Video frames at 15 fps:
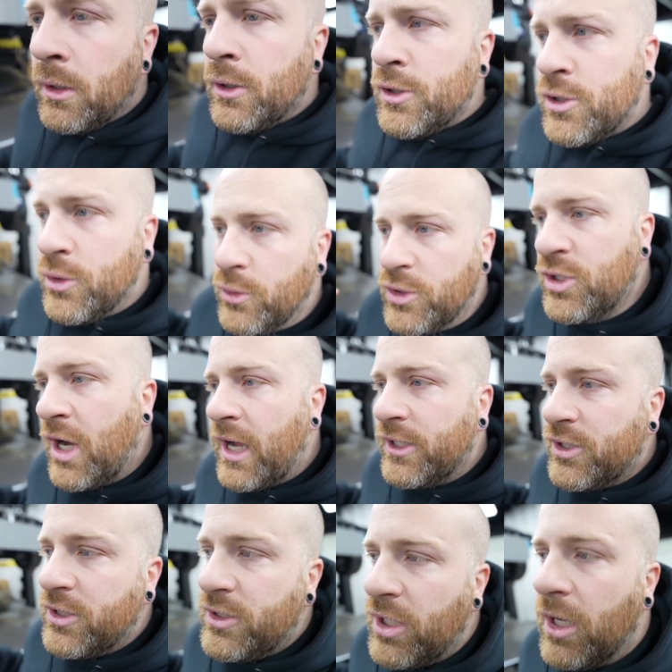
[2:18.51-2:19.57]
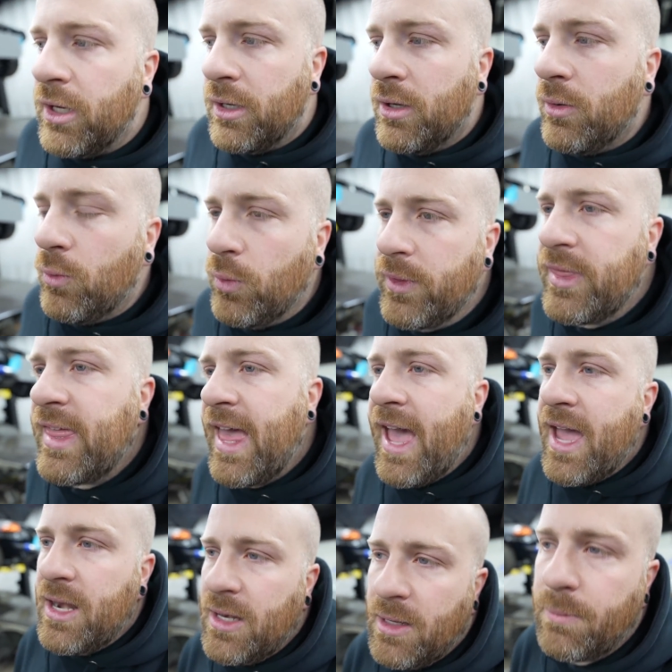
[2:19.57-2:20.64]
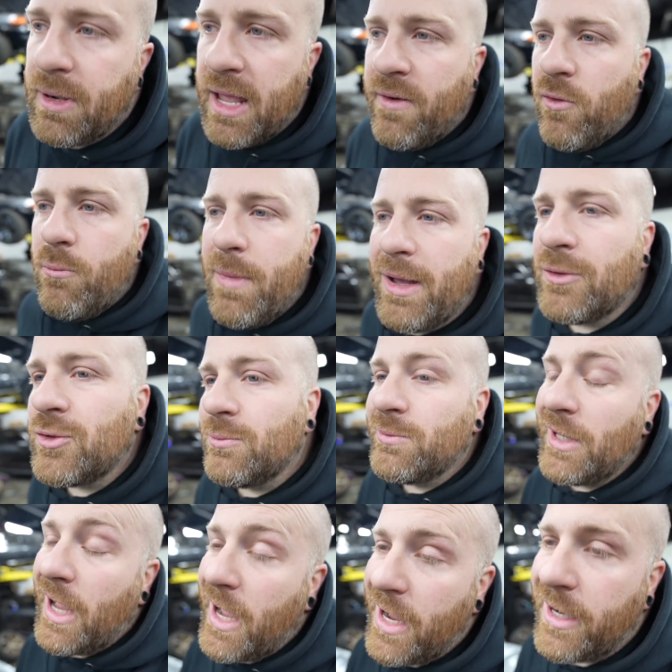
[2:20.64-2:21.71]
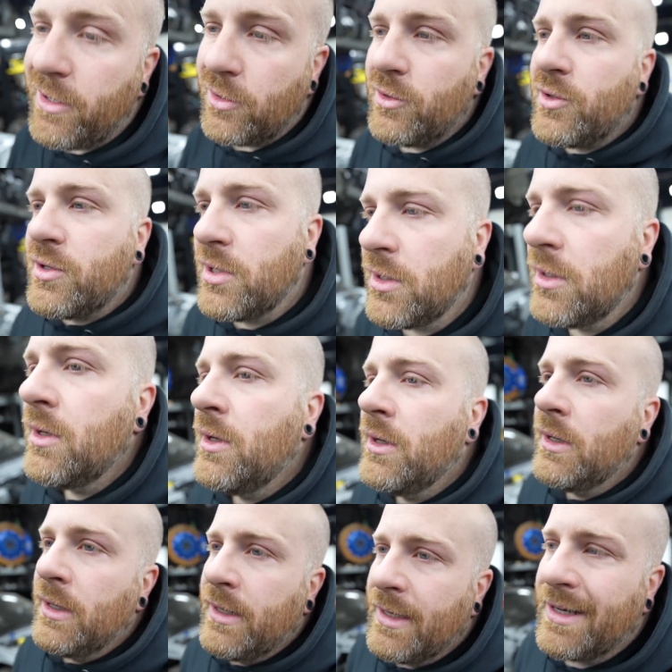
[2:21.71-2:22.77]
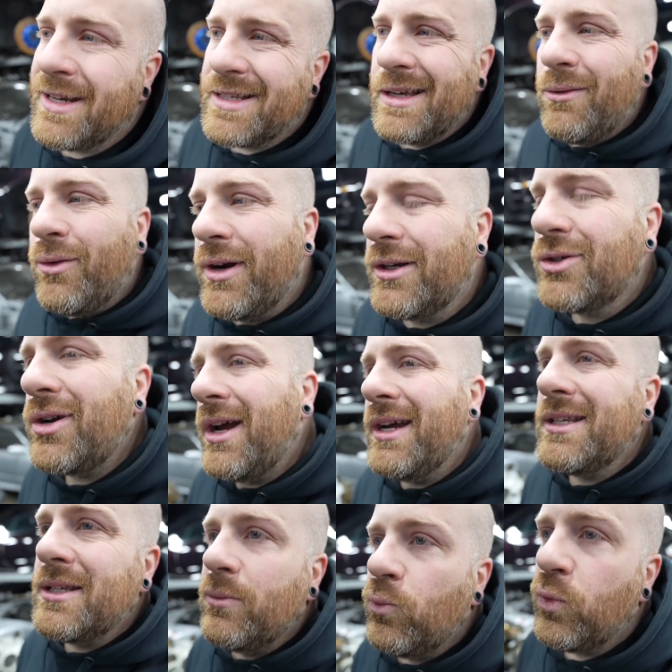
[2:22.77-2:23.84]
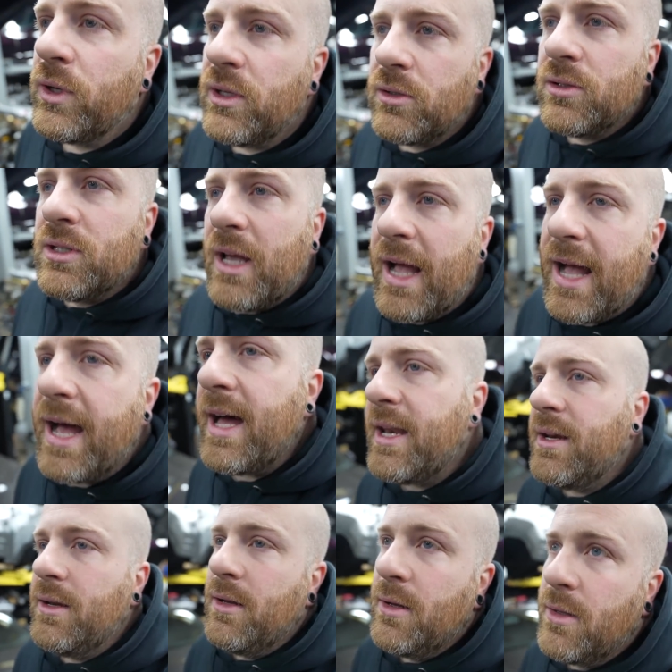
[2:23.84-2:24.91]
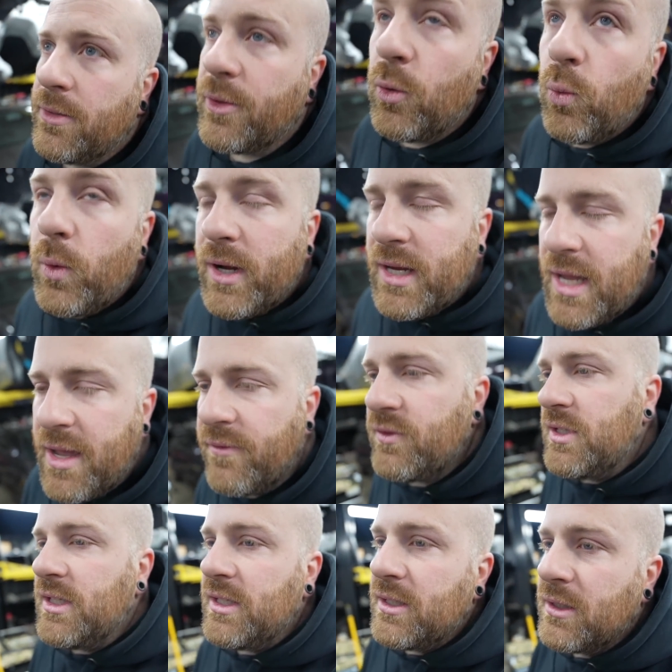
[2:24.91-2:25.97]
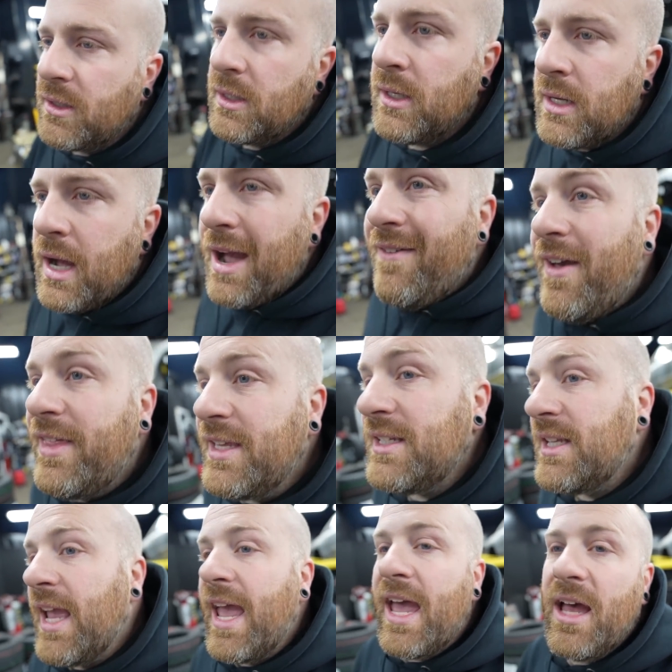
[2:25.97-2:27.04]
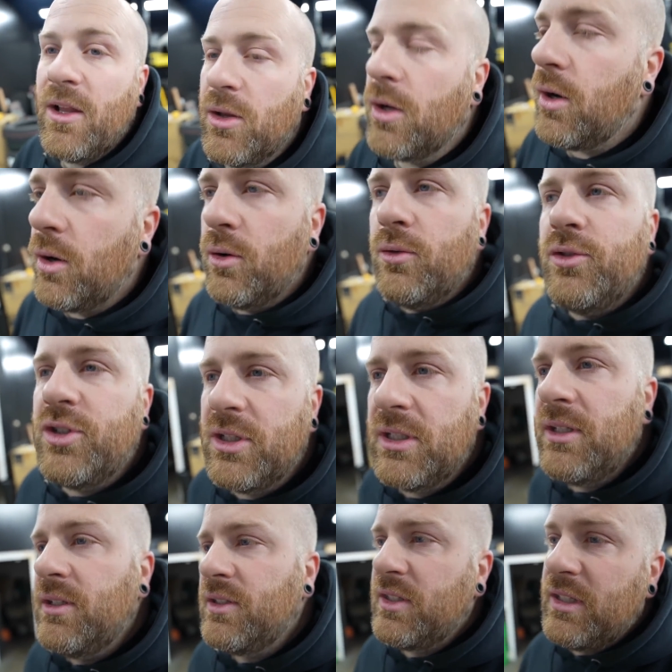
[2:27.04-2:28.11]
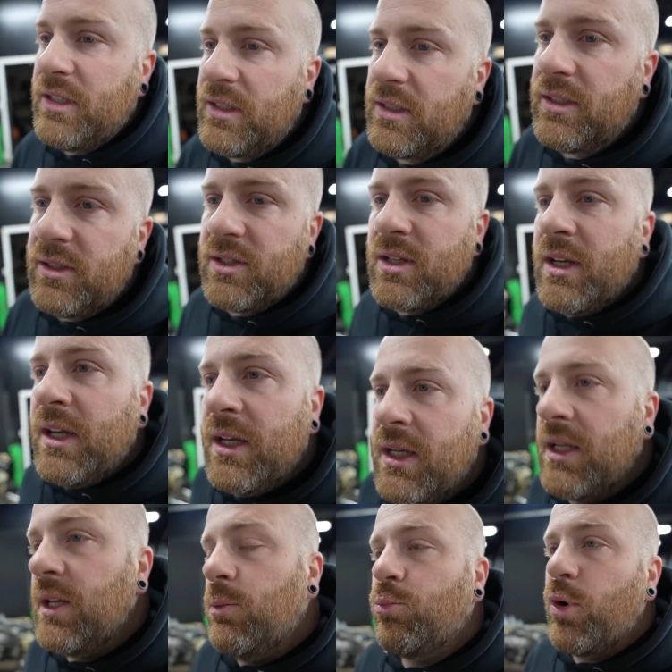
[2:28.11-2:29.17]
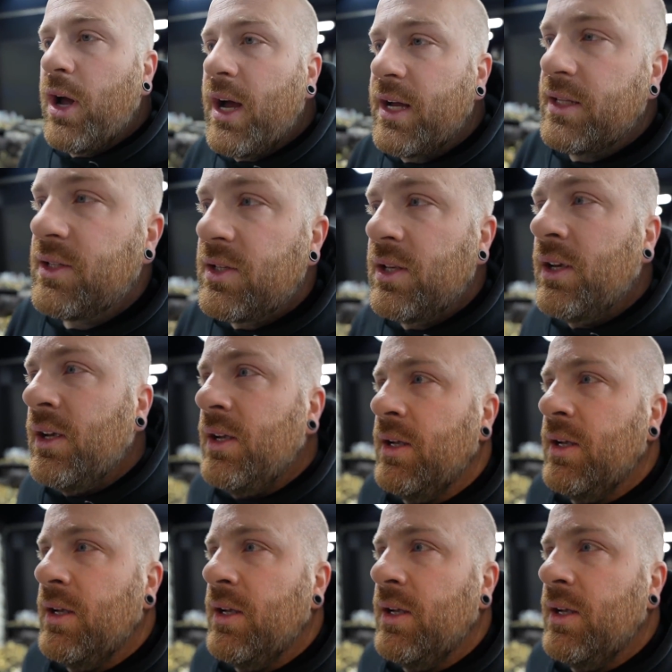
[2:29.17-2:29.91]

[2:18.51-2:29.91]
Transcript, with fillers: as soon as Josh is done with that, I'm gonna have him mount some tires because I want to try some wheels on the white FD. I've had these hella OG TEs in bronze,